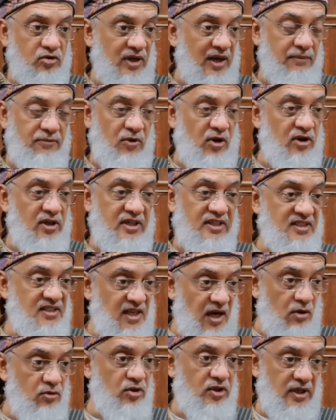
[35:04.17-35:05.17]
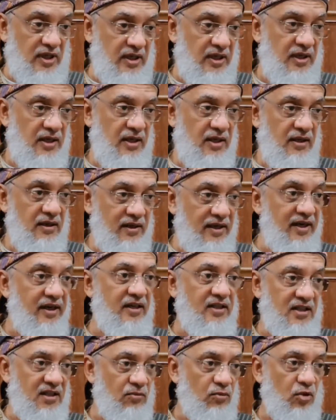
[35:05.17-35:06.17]
So I am not discounting
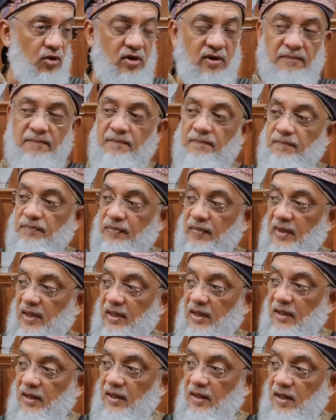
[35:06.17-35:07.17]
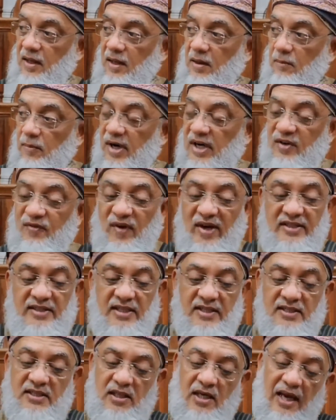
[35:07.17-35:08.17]
reading the book. But if I
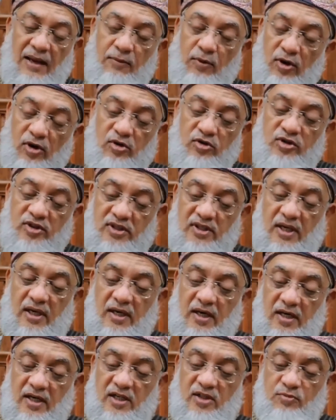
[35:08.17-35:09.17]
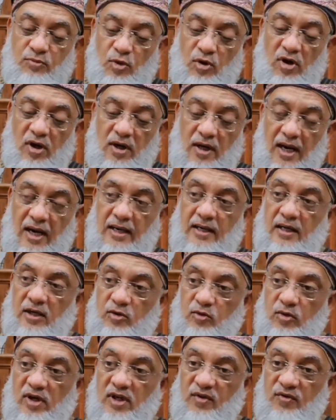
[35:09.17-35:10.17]
just say I'm going to sit and read this book on
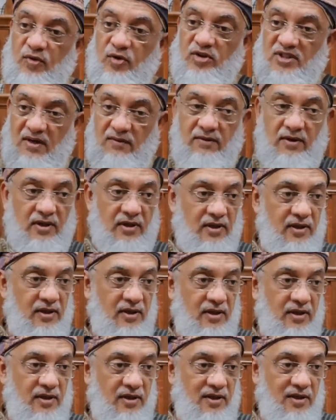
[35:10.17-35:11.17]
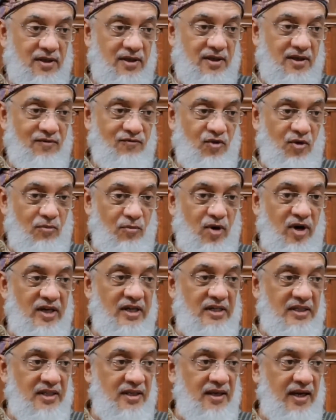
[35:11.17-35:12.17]
gardening 24/7, from
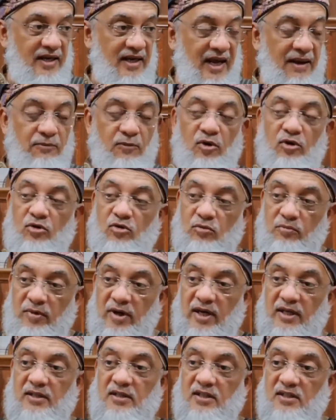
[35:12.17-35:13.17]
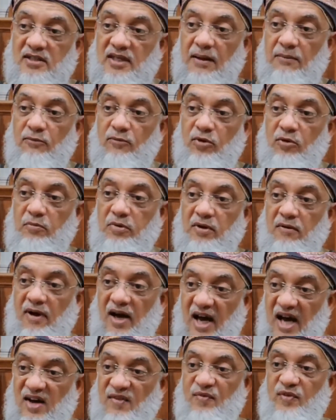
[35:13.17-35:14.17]
morning till night, I'm going to make this, I'm going to
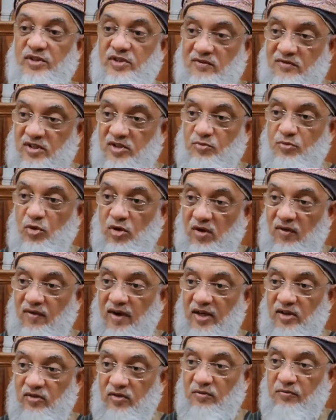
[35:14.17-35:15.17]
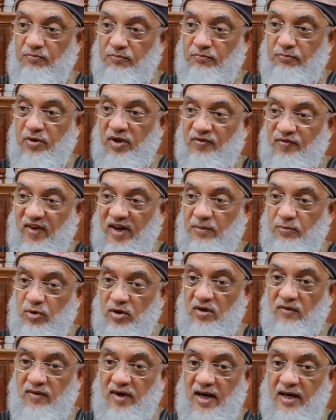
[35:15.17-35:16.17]
become half-ish of this book of gardening, big fat
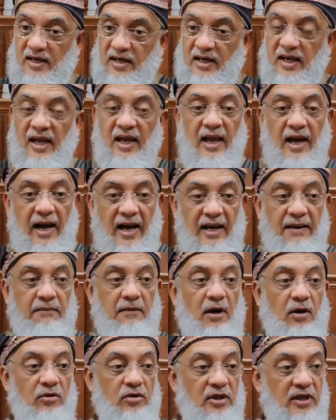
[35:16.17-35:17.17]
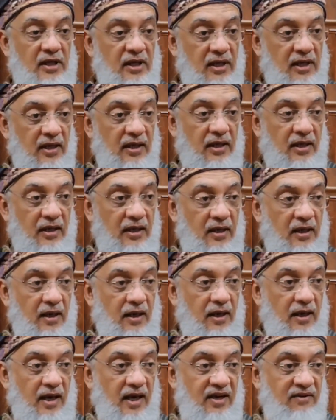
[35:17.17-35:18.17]
book of gardening. I
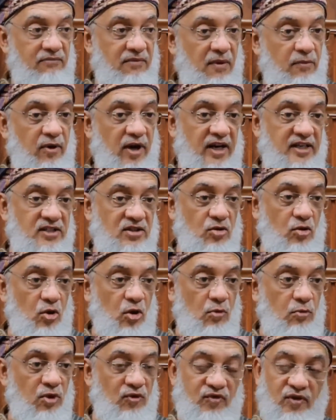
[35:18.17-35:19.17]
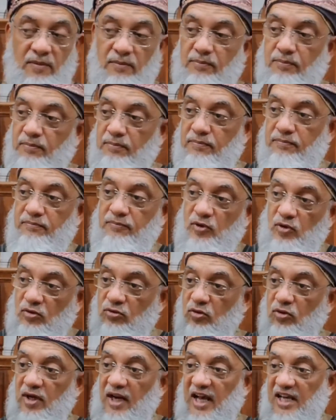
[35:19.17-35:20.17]
have memorized the whole book from,
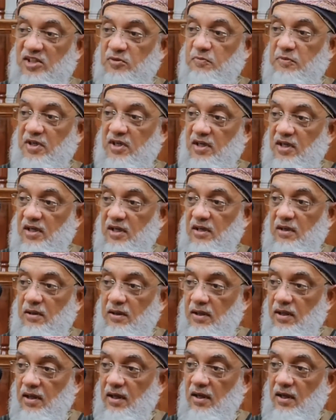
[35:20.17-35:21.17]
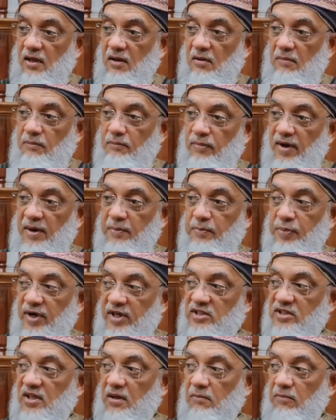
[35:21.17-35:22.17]
you can ask me by
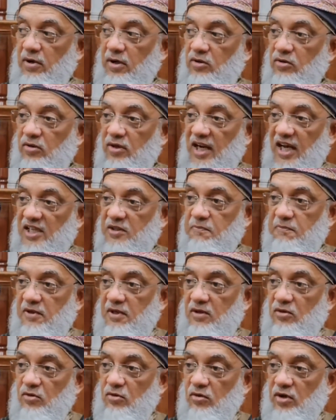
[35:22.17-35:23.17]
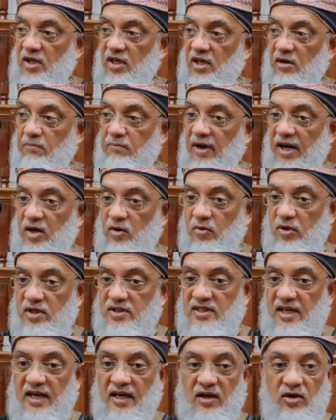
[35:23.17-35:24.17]
page number, you can ask me to read it
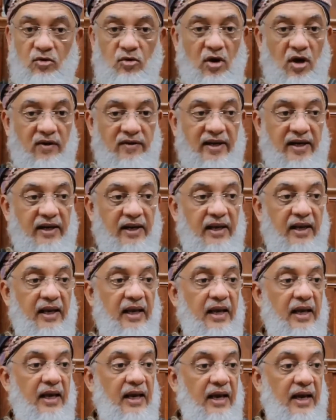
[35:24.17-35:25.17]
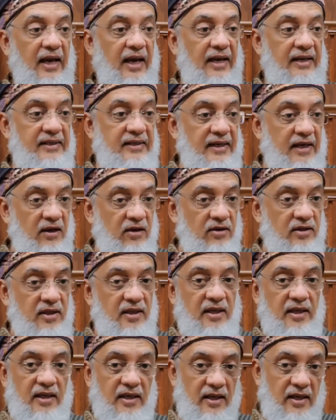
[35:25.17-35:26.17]
backwards, I can do all of that. At the end of the
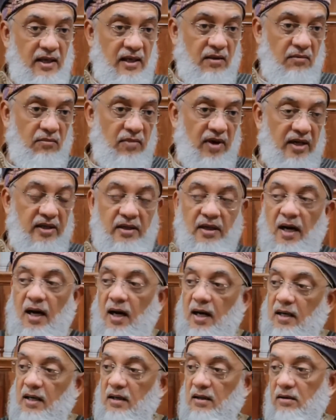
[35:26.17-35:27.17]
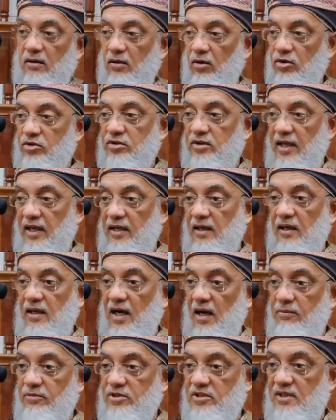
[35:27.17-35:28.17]
day, my yard looks like a
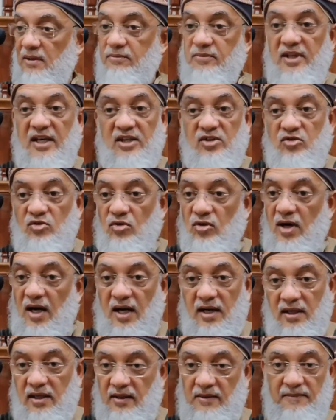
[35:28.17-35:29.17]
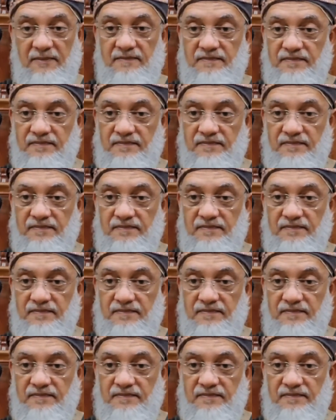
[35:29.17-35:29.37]
garbage dump. There is no garden.